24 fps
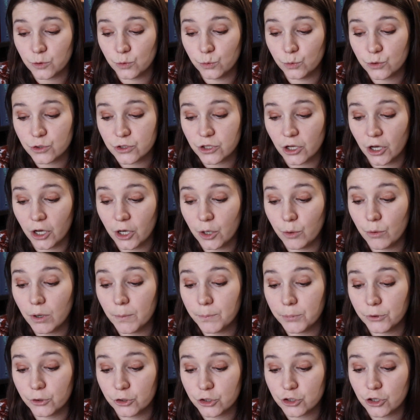
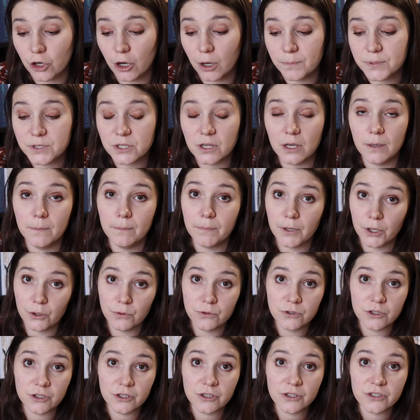also Bookshops and
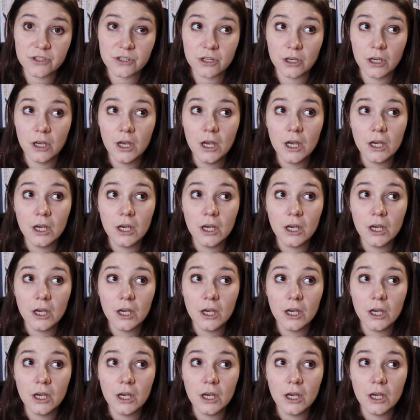Bone Dust